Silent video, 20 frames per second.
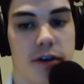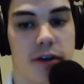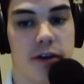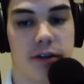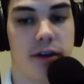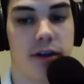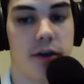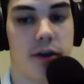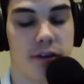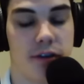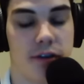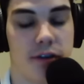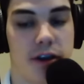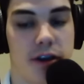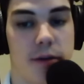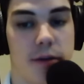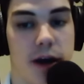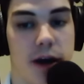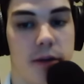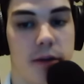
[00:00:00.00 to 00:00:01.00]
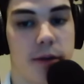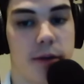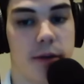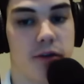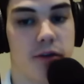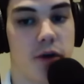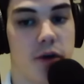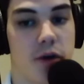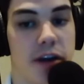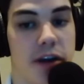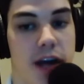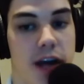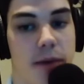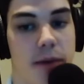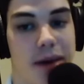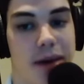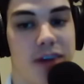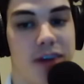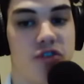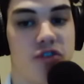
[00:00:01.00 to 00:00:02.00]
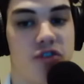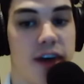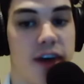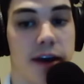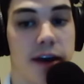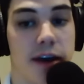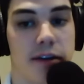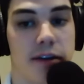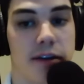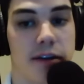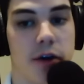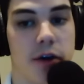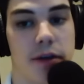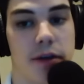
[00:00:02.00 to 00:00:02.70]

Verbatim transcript: to keep Alabama's running game in check at the very